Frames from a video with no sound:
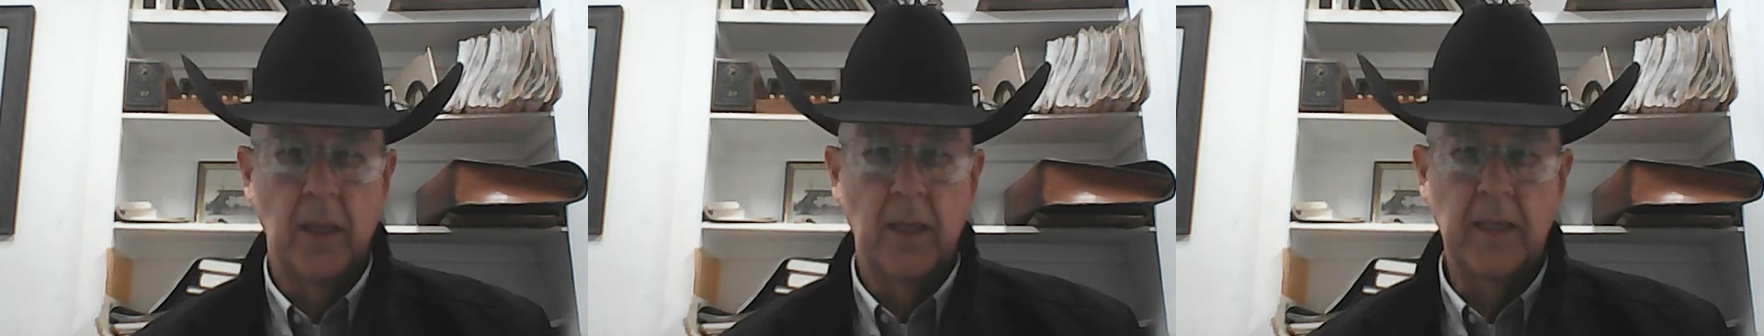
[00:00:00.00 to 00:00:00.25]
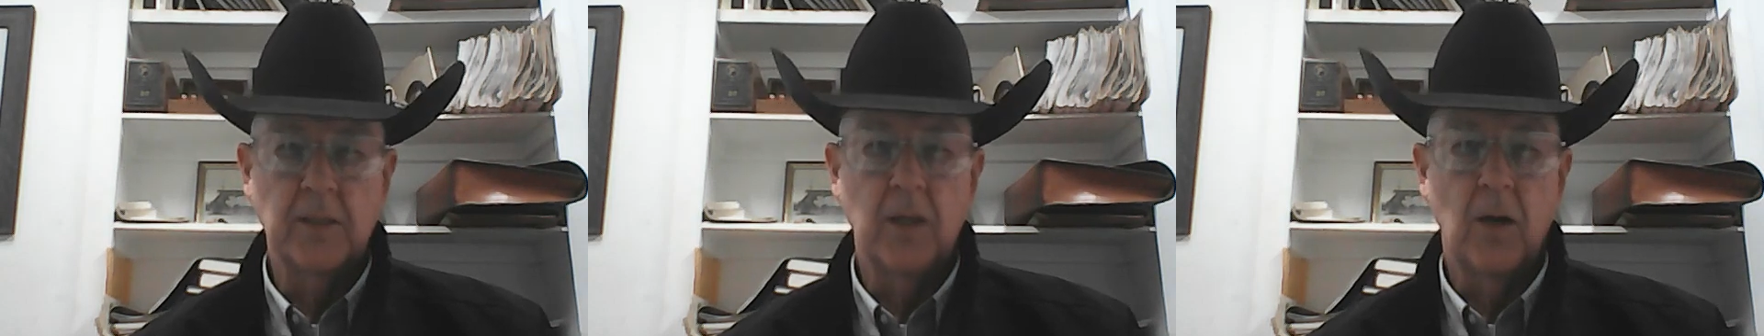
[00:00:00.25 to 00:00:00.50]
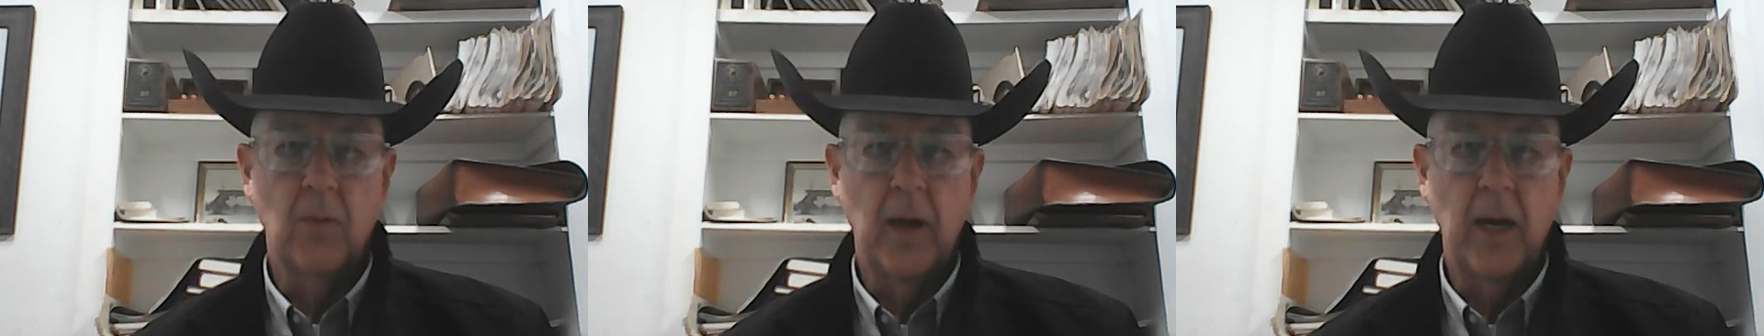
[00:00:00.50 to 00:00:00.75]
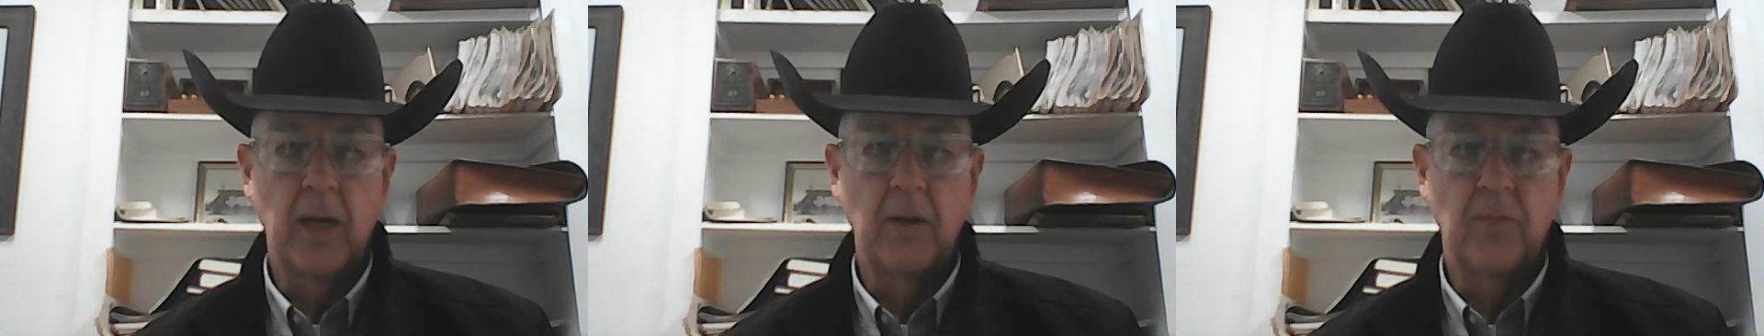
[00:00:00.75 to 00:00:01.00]
It's all
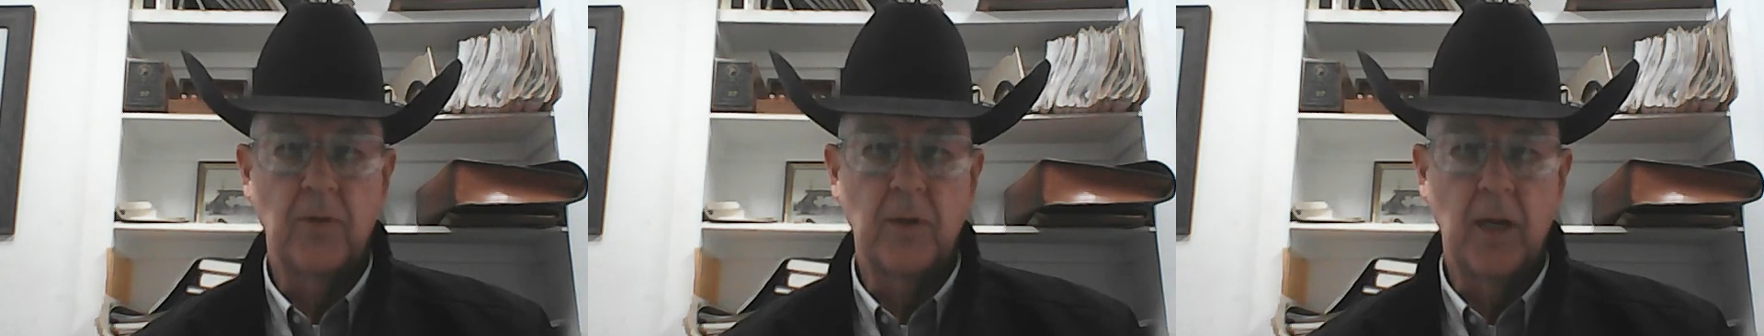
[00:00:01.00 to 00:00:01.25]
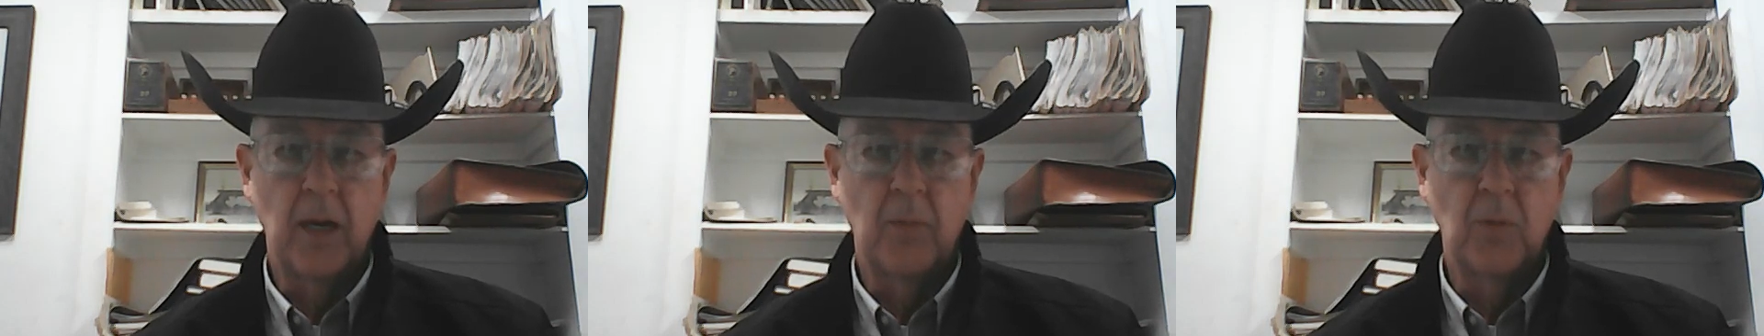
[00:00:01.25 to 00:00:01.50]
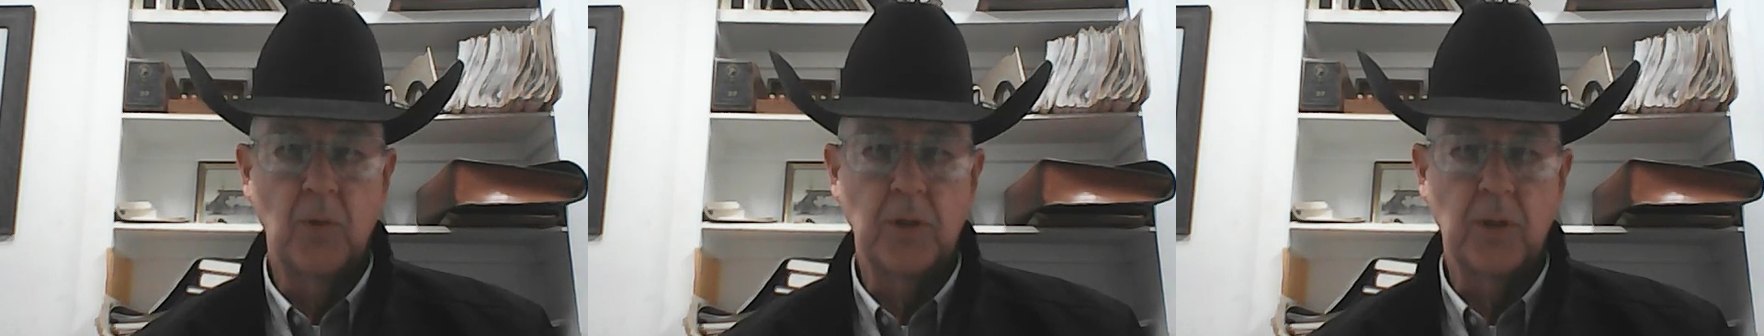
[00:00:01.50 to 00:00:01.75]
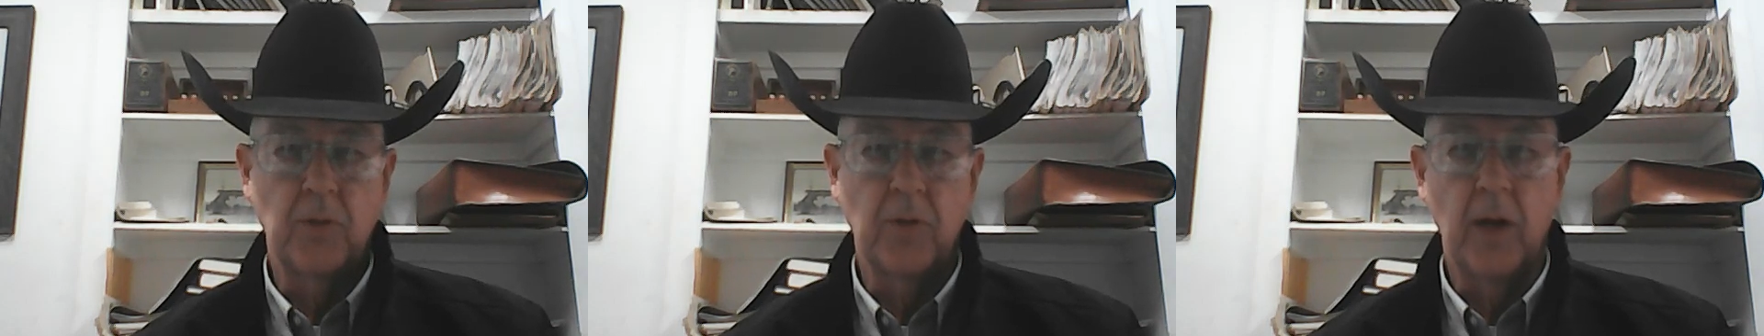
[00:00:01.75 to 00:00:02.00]
right for cowboys
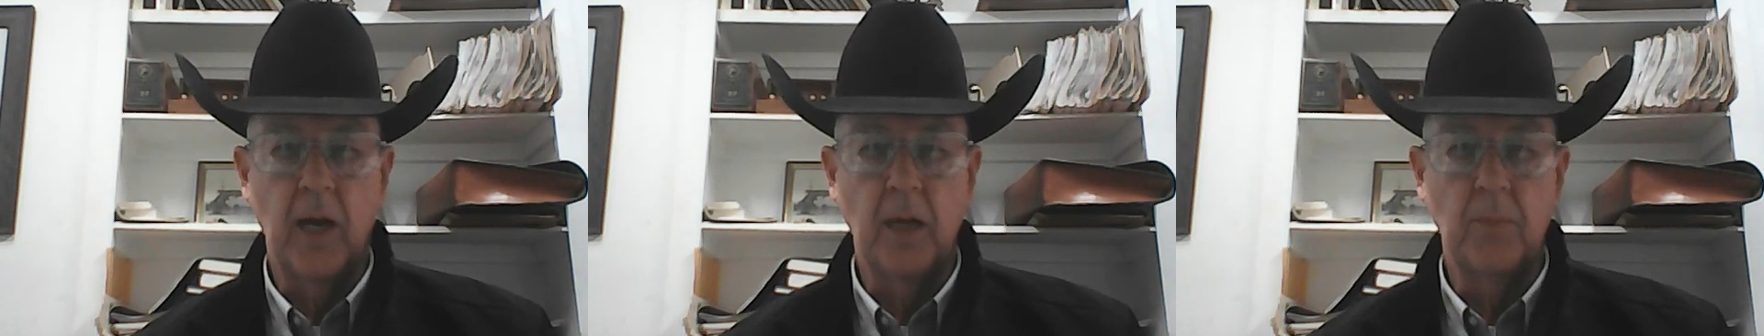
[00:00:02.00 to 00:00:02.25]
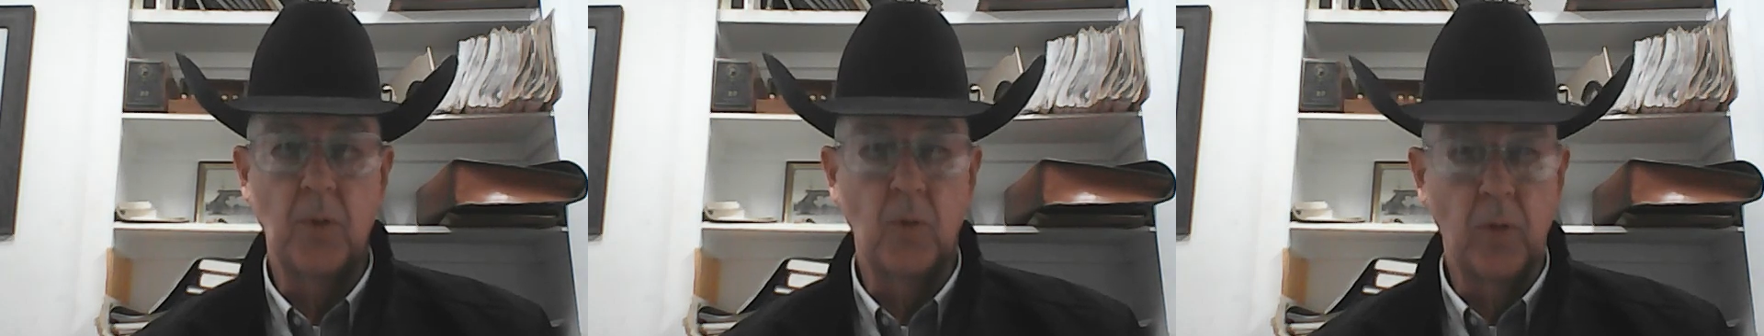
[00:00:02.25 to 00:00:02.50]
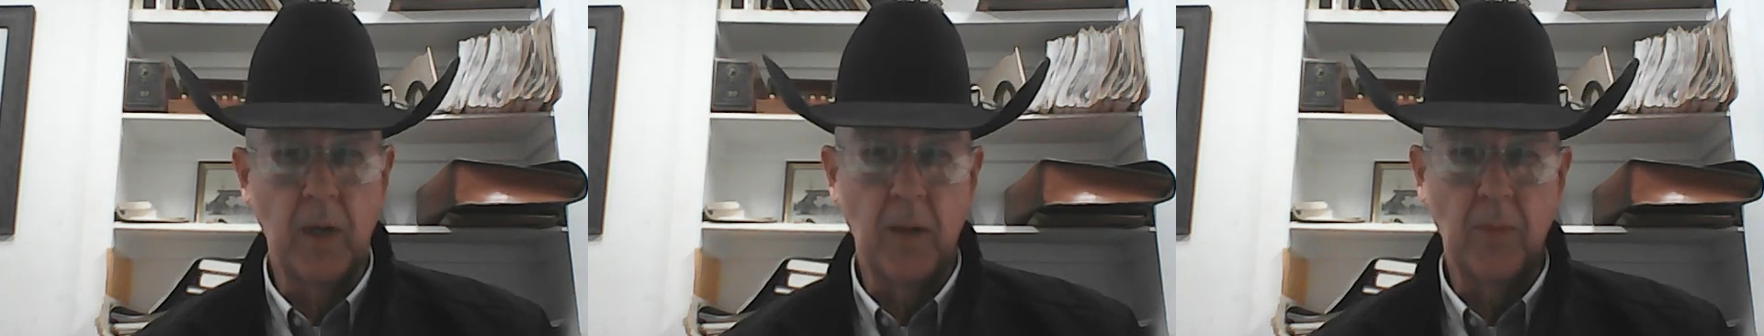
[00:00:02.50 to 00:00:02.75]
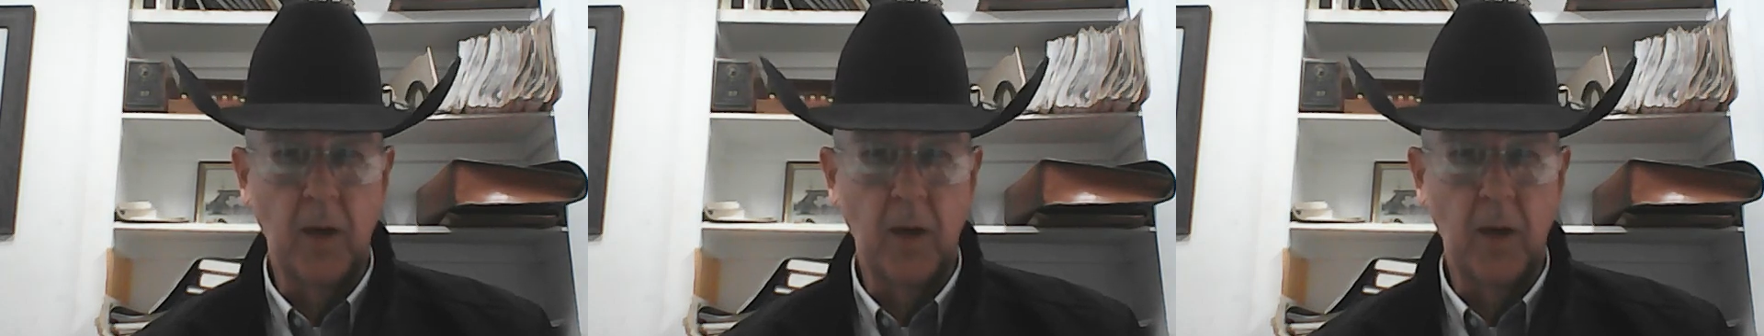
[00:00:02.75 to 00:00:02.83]
to cry, but when I'm